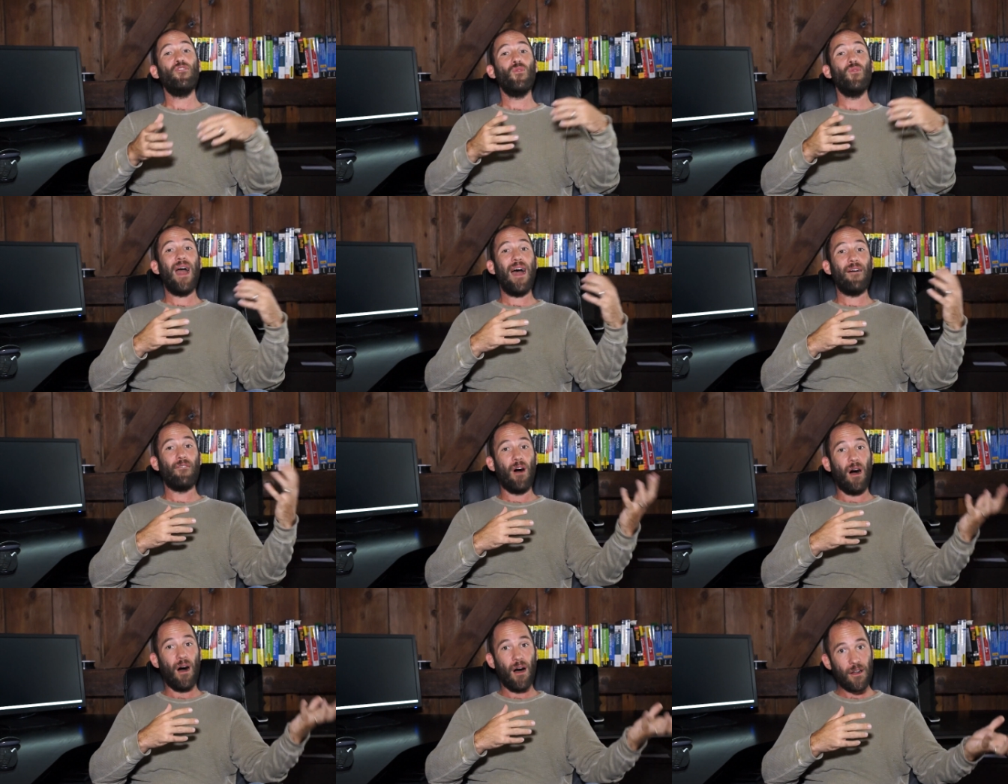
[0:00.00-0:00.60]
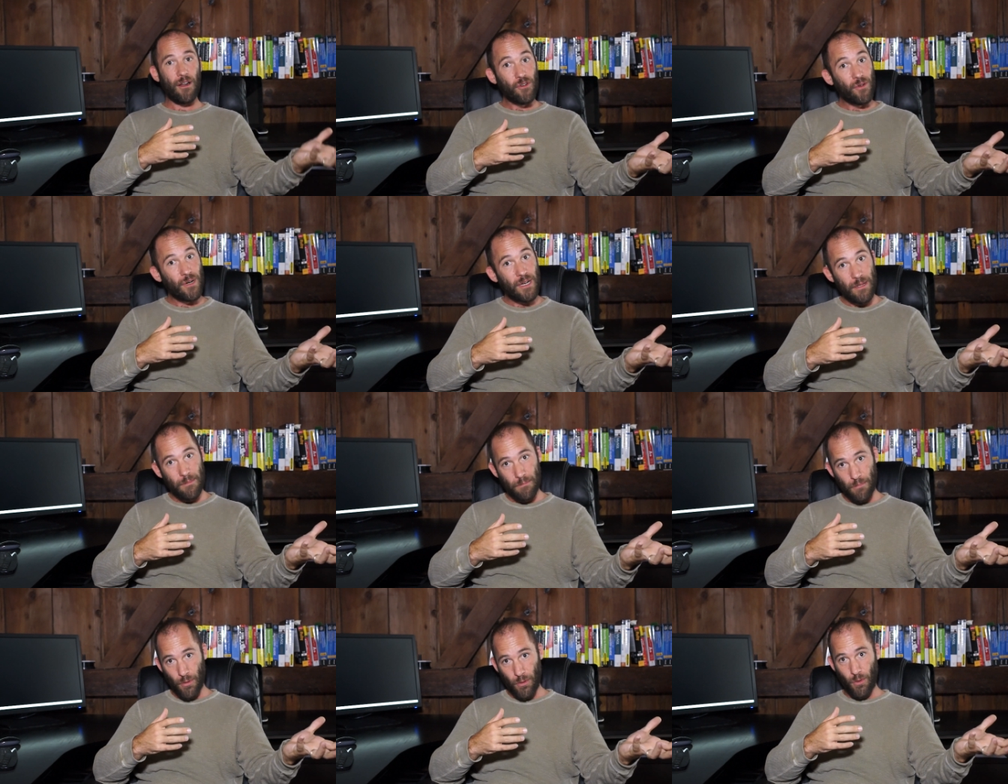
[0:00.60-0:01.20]
you have 100
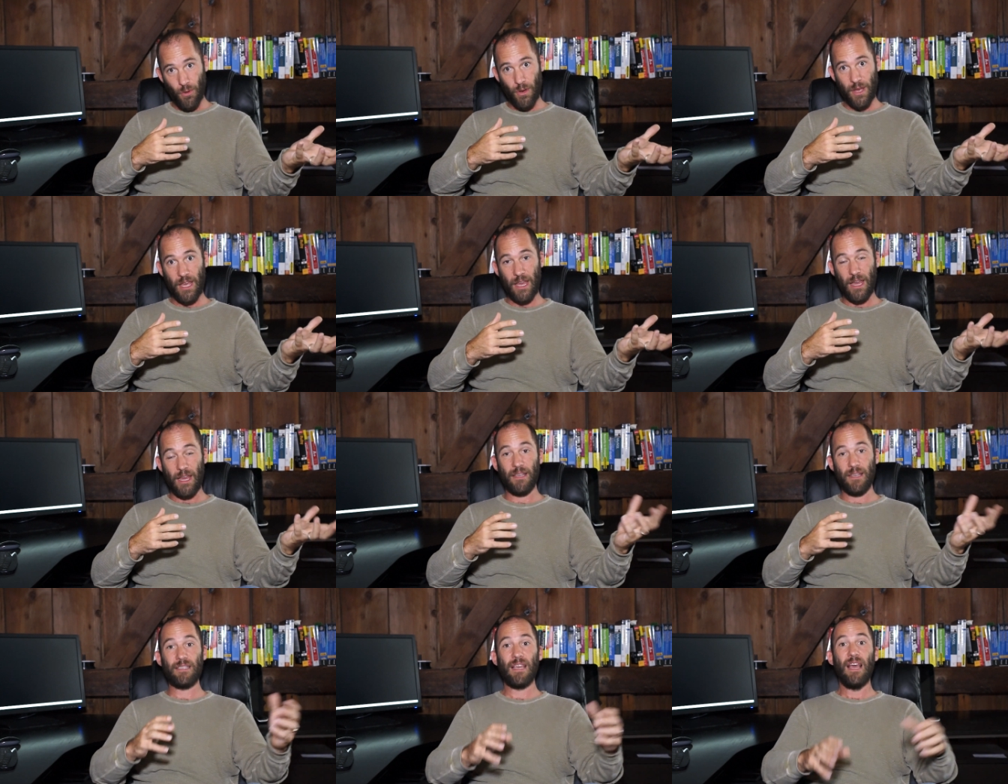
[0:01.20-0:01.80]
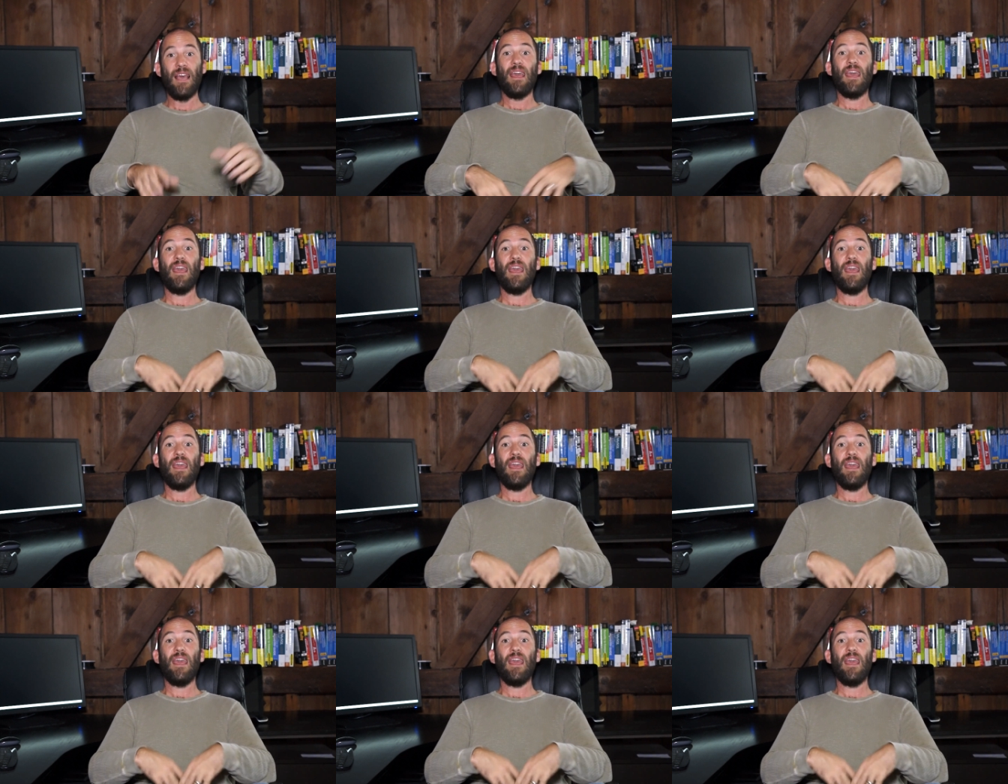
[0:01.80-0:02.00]
employees,